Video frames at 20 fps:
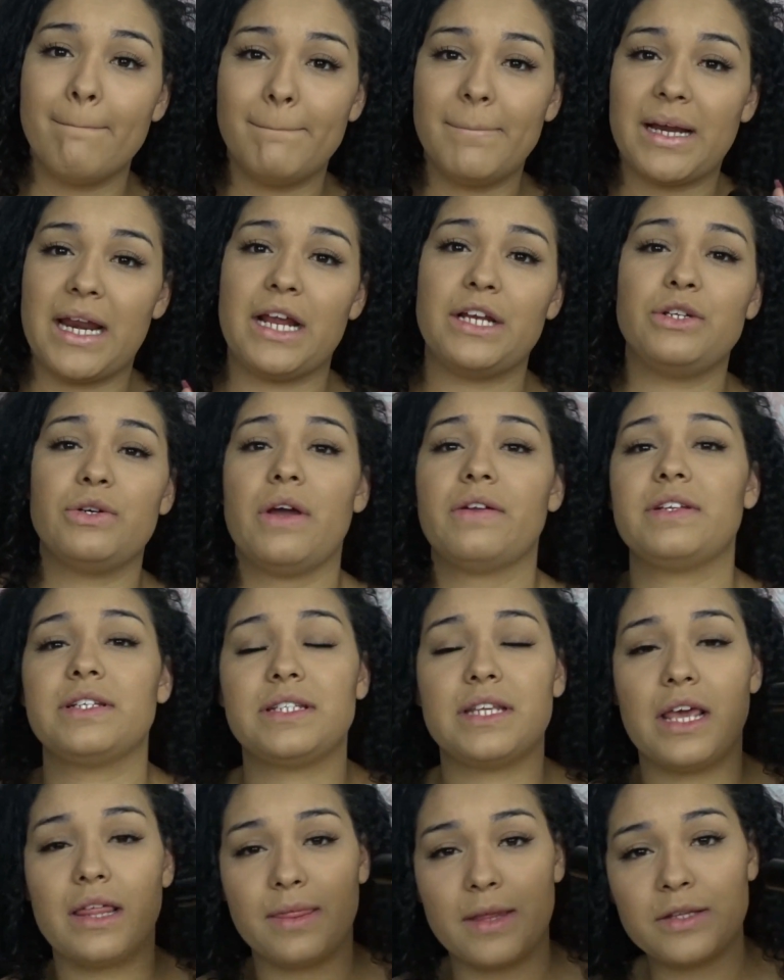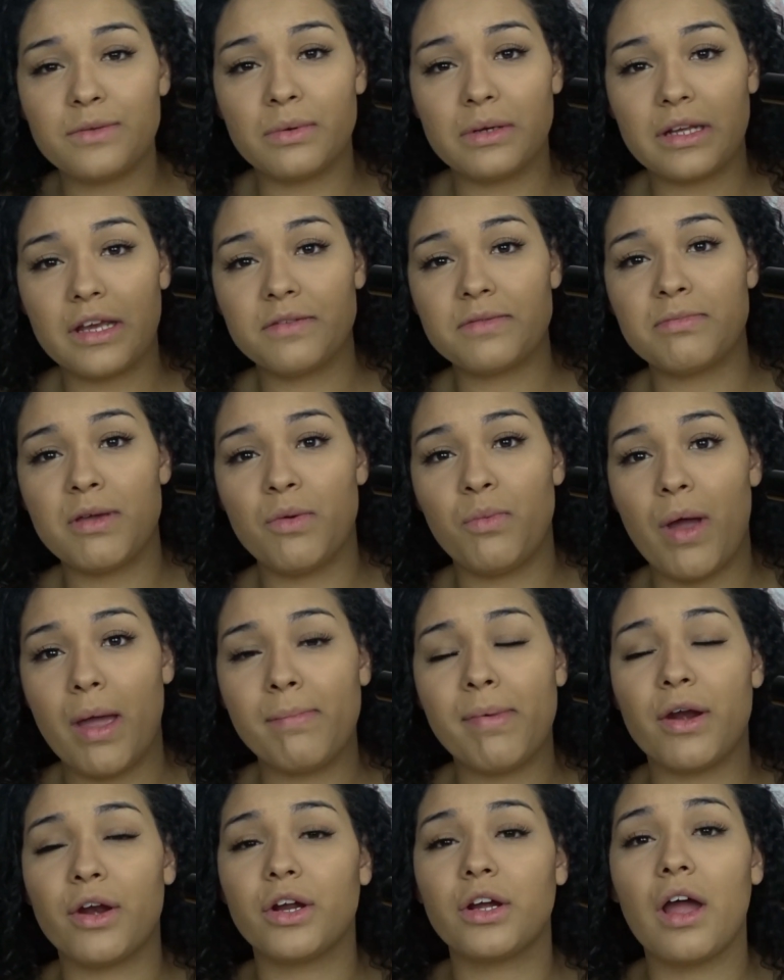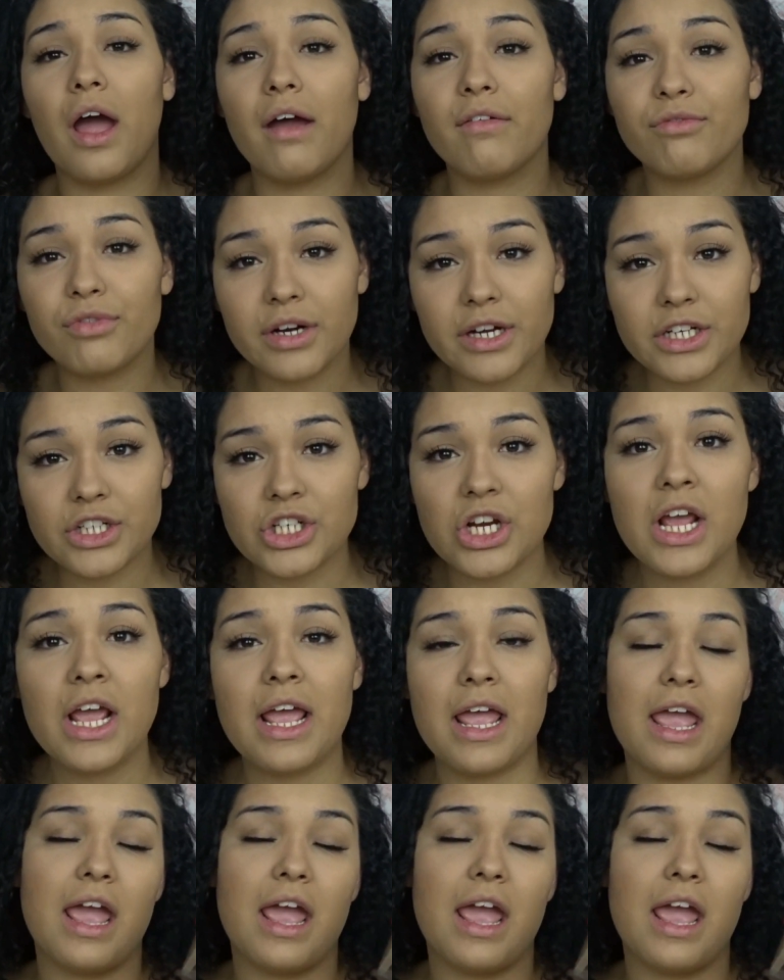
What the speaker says: But I do have to say this one gives me way better coverage,